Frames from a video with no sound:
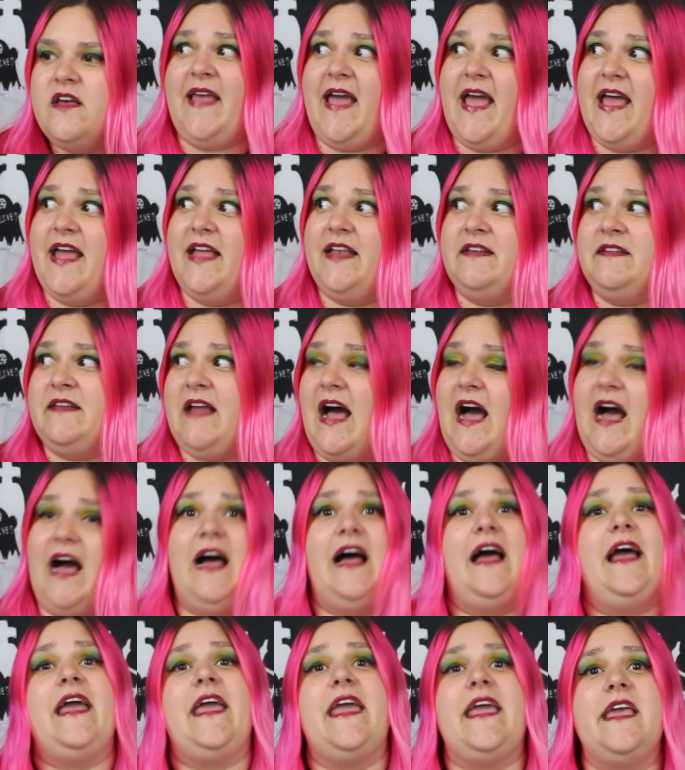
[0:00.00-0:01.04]
And
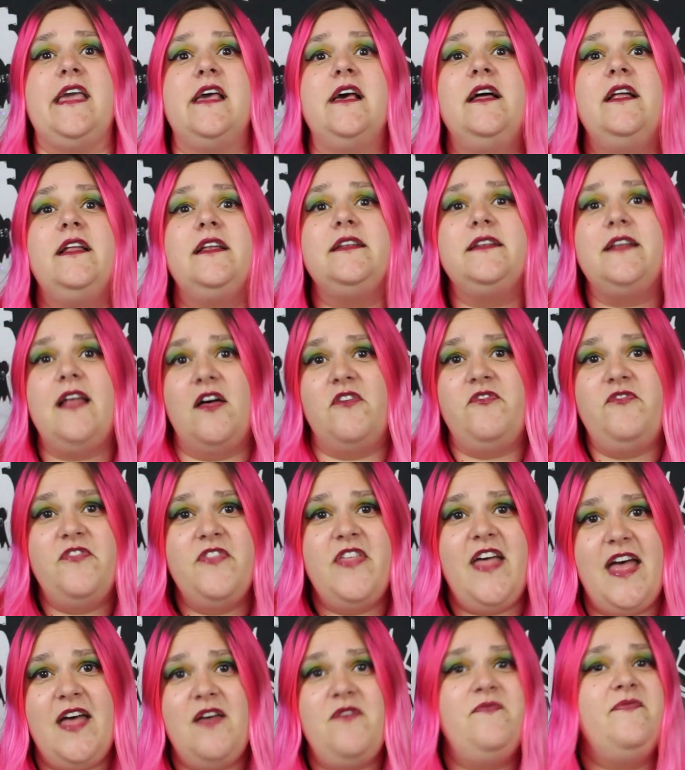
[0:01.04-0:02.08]
I love
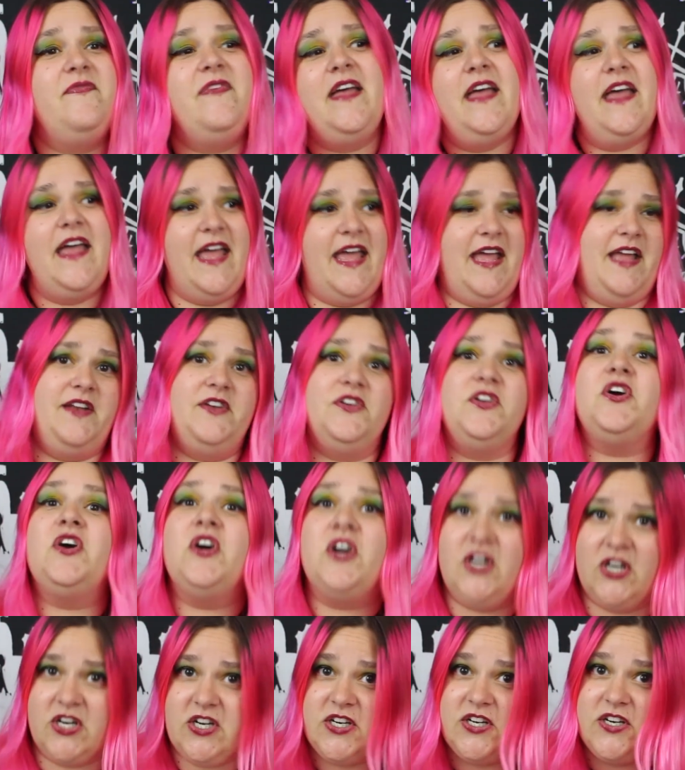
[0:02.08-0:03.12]
them and
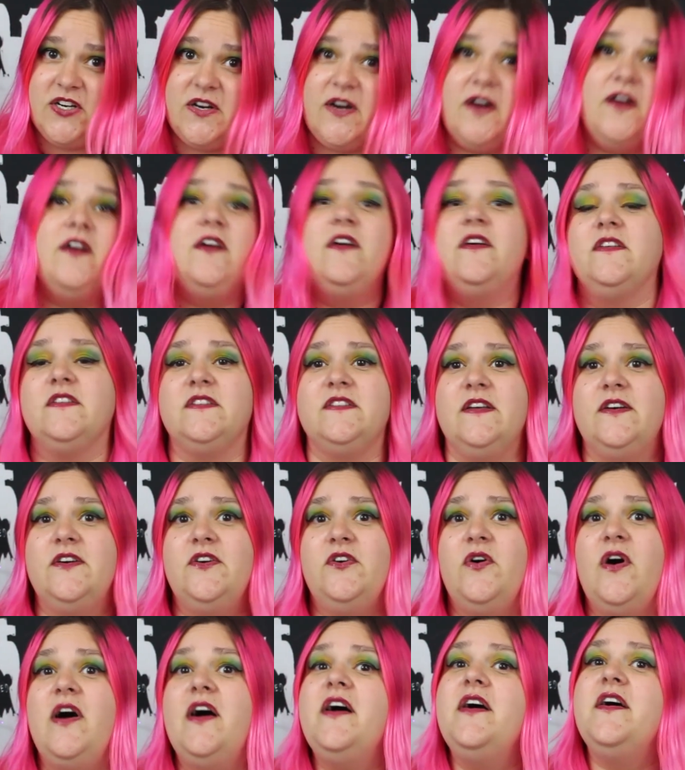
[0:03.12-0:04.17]
her.
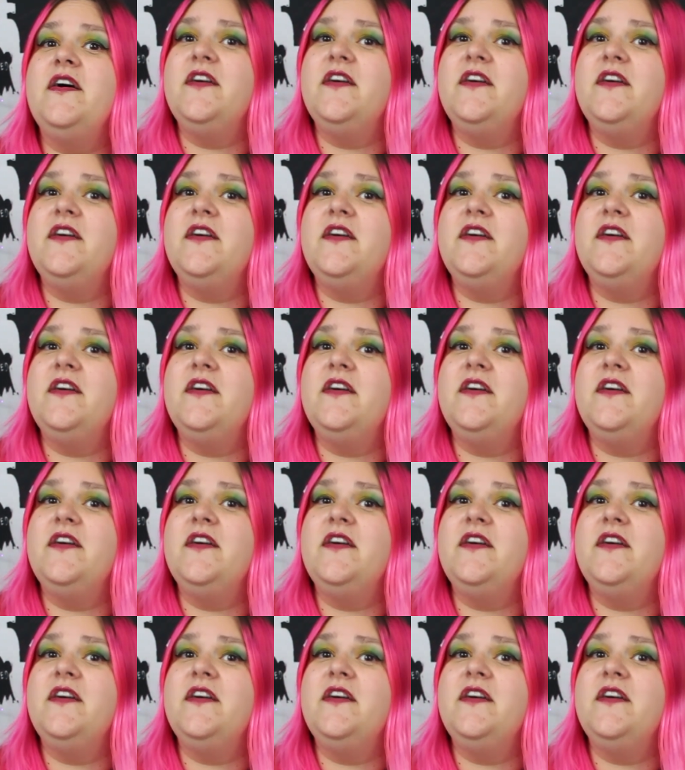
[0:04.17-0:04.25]
So